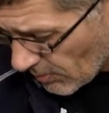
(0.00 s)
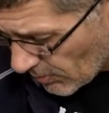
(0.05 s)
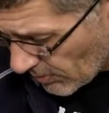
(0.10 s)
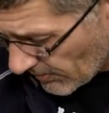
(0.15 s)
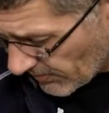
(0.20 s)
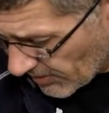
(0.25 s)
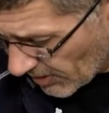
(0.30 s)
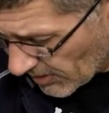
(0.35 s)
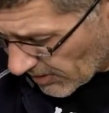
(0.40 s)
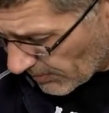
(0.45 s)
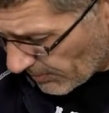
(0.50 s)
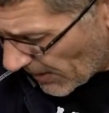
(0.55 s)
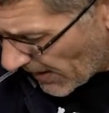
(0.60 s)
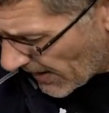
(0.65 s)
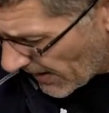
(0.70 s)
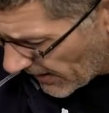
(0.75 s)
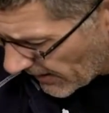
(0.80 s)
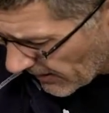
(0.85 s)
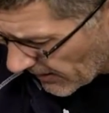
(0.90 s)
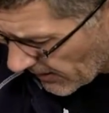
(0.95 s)
We've got the
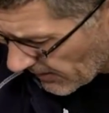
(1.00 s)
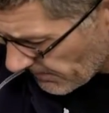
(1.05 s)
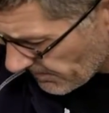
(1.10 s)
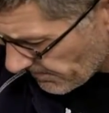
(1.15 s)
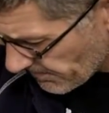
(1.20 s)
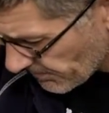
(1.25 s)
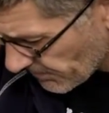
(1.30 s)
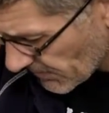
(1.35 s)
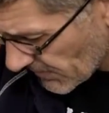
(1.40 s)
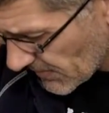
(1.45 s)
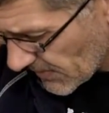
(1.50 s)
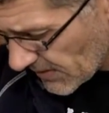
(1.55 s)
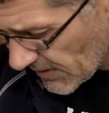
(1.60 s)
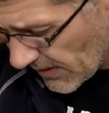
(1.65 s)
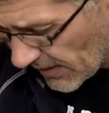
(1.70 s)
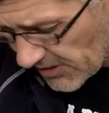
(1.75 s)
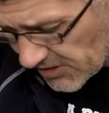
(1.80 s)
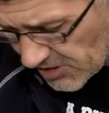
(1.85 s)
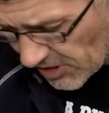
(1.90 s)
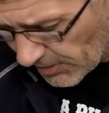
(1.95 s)
bag.
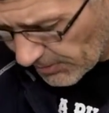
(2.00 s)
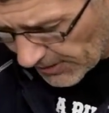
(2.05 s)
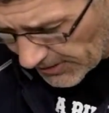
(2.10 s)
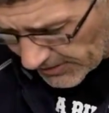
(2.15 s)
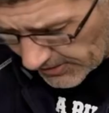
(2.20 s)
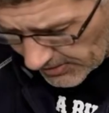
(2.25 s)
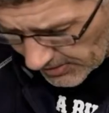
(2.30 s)
That should have been